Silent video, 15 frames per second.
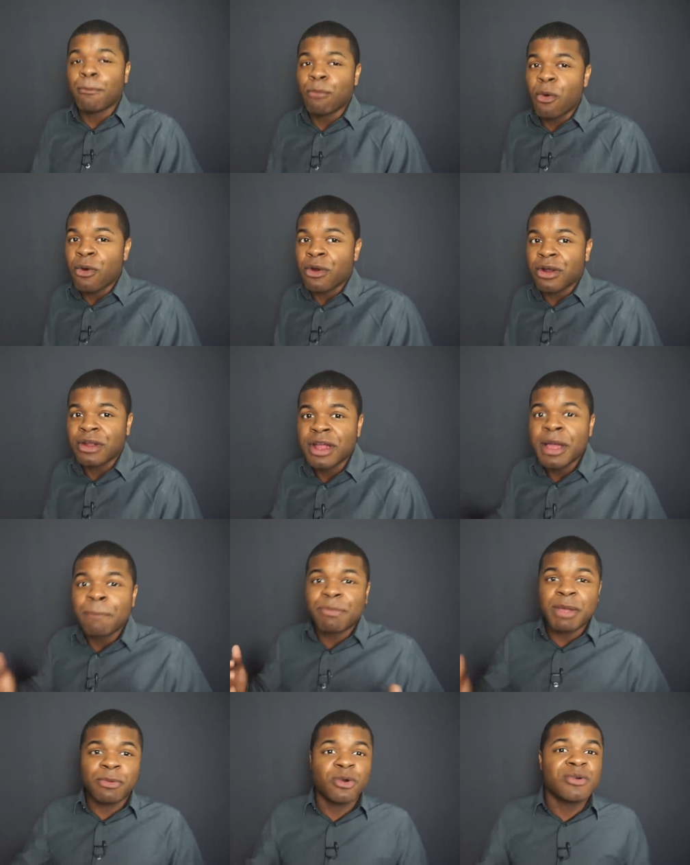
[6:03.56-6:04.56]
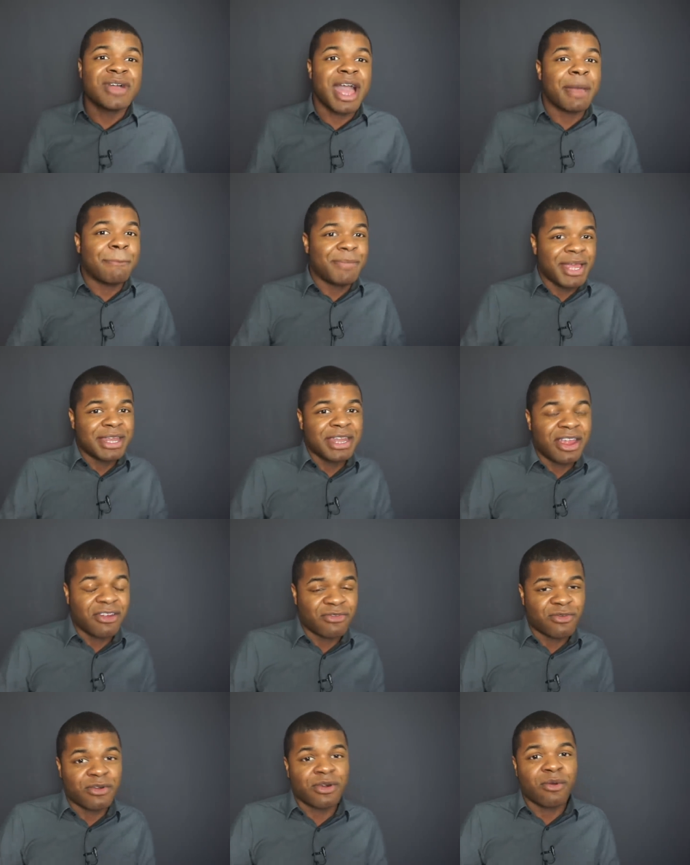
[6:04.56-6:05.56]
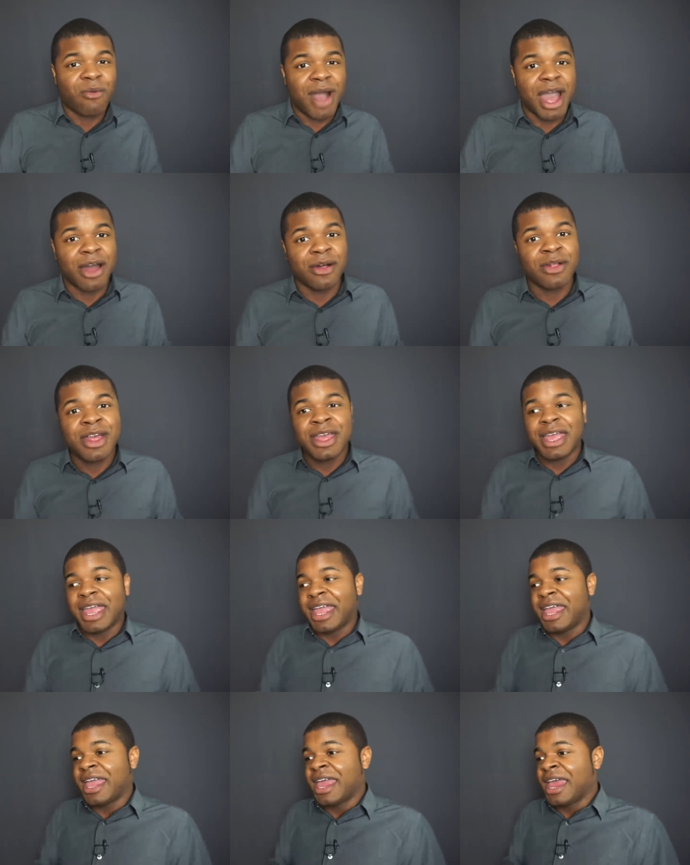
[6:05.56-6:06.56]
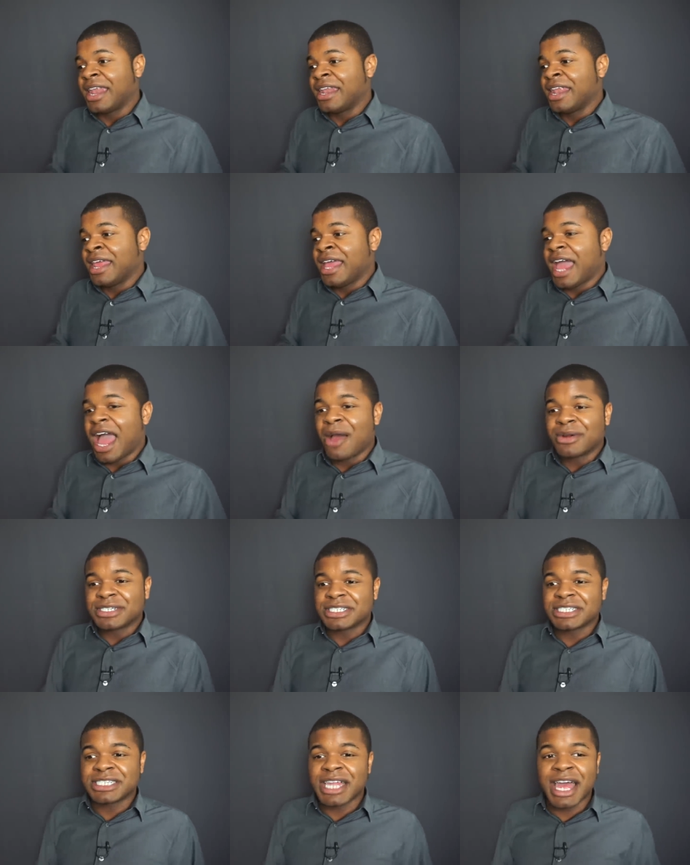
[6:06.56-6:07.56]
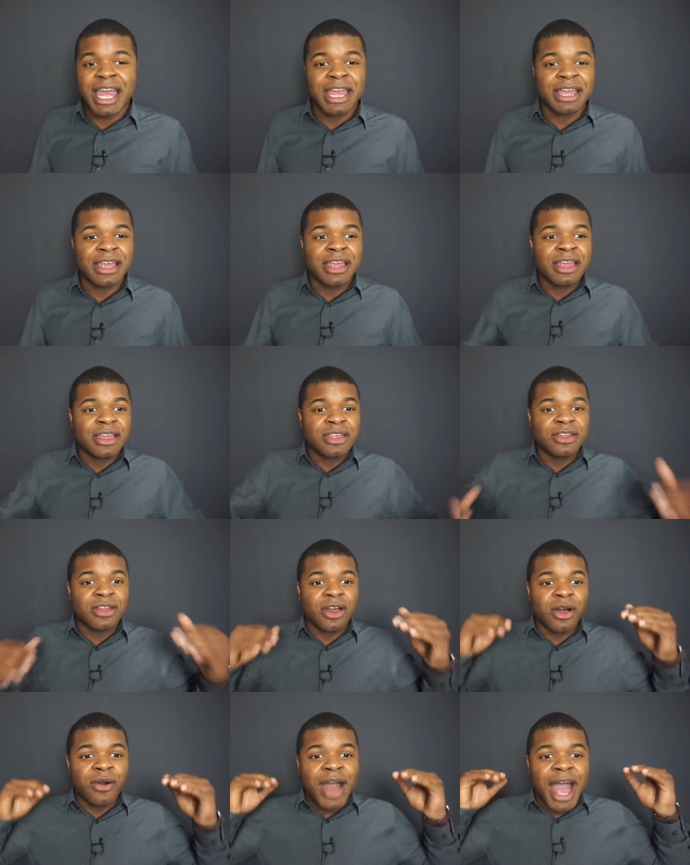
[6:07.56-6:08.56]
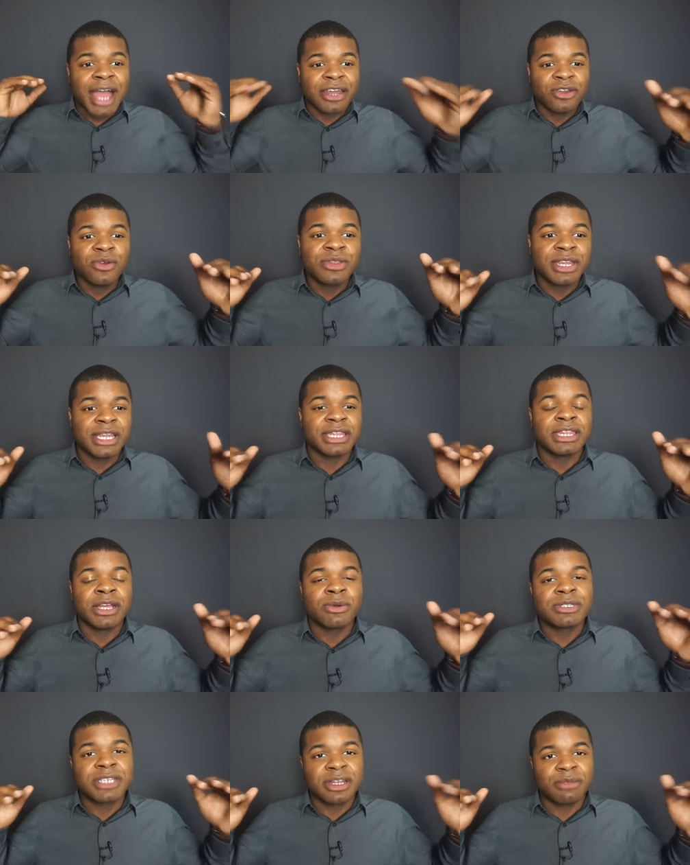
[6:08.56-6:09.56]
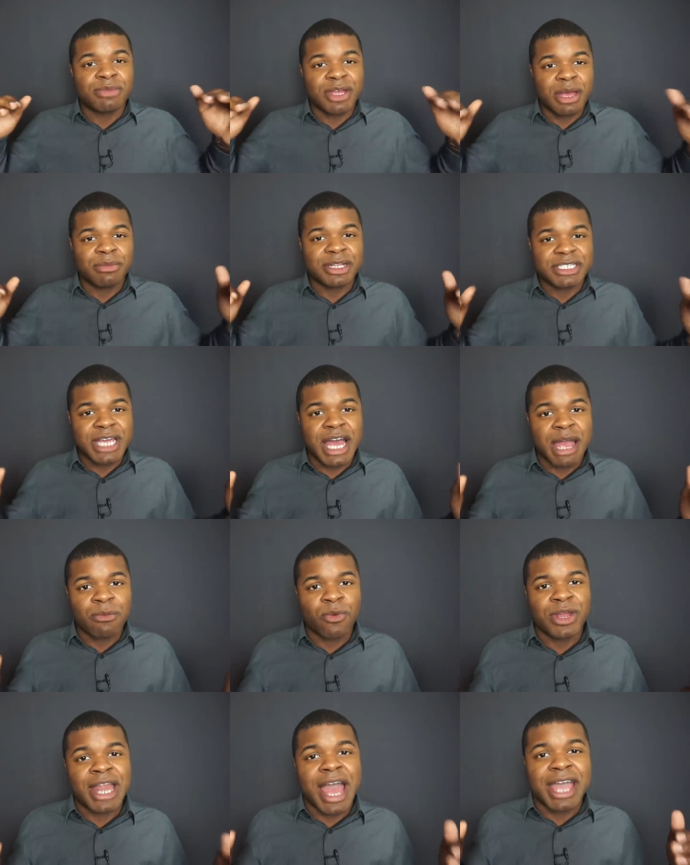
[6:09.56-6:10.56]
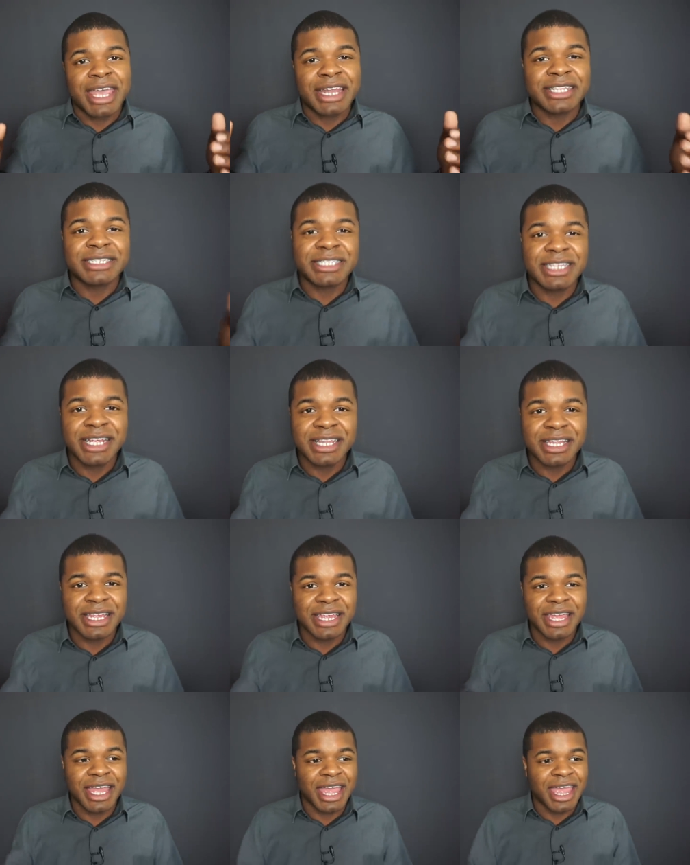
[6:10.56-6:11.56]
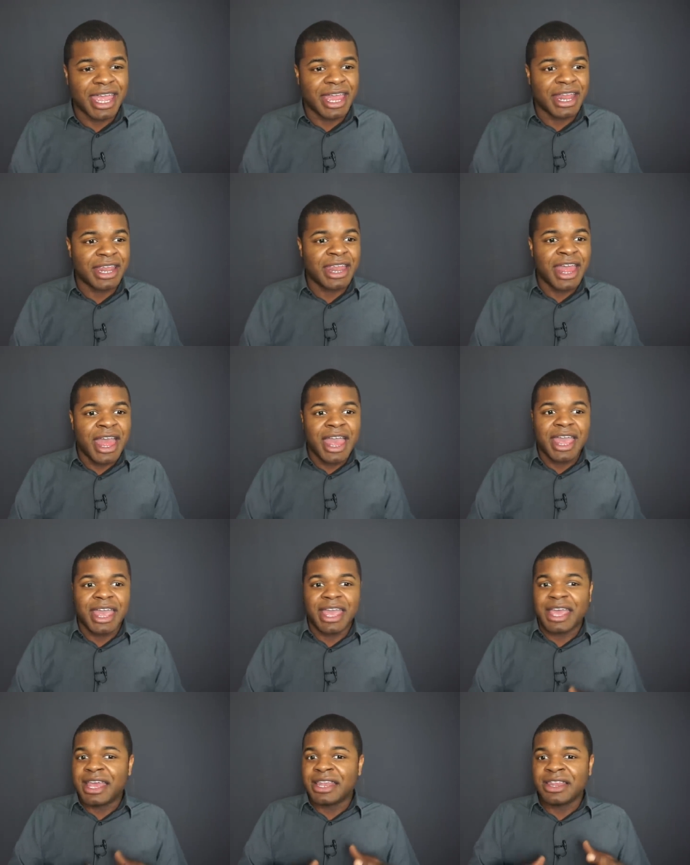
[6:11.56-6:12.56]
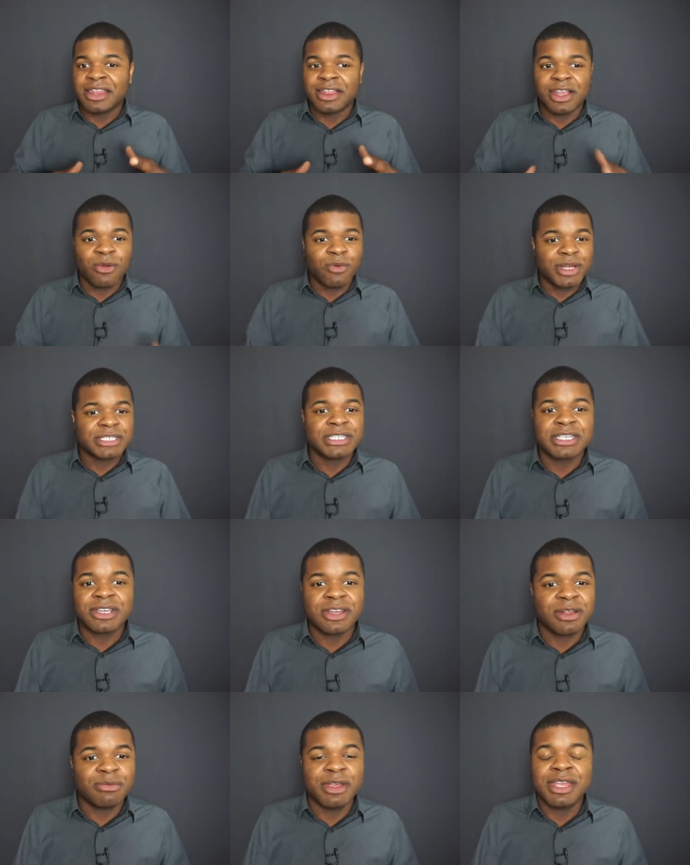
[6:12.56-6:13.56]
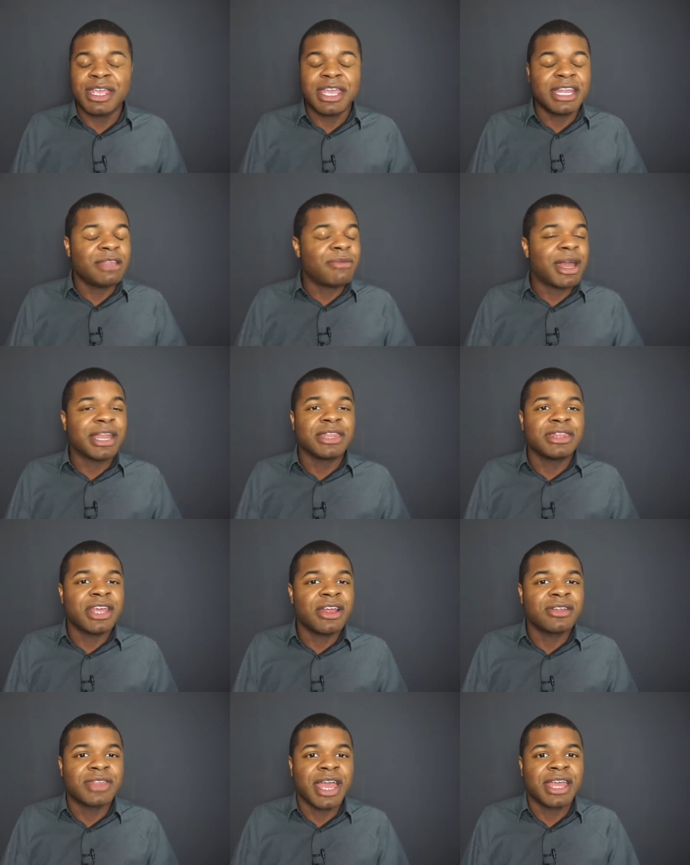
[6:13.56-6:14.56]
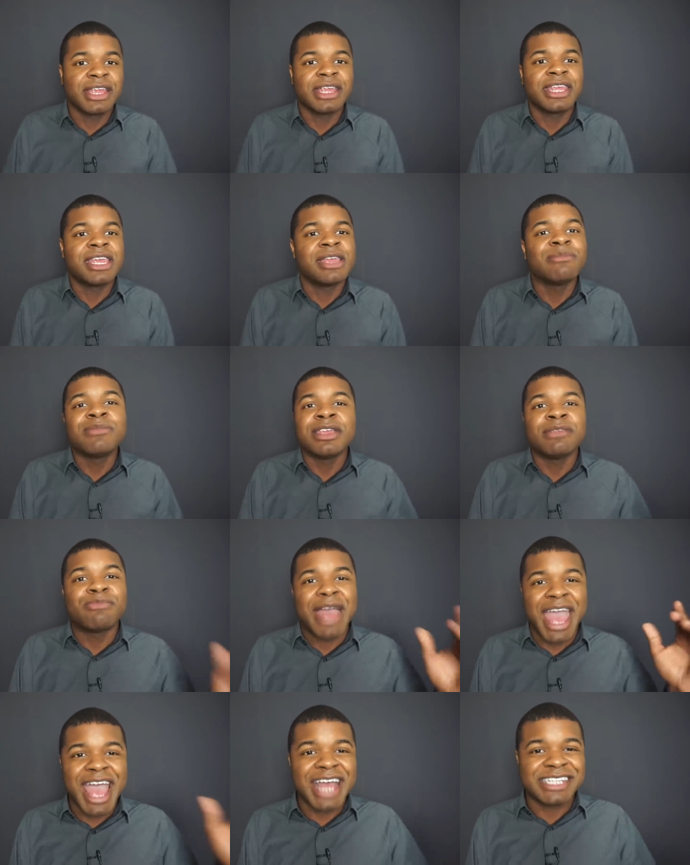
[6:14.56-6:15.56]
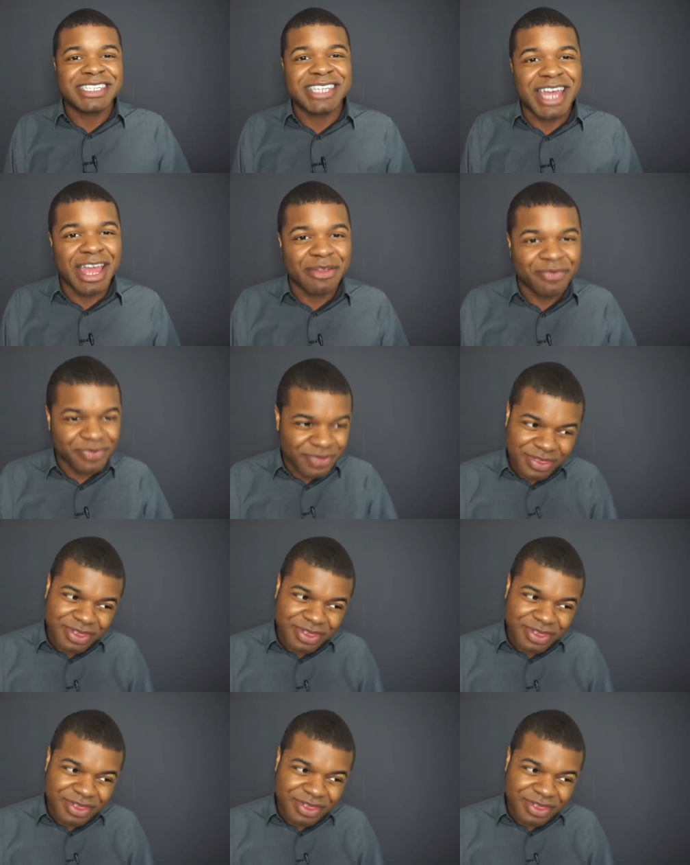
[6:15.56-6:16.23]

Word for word: more, people who had been there for a while. And I was just like, you know, I knew that there was going to become a time when I hit a ceiling, and and there wasn't going to be anybody there that could get me past that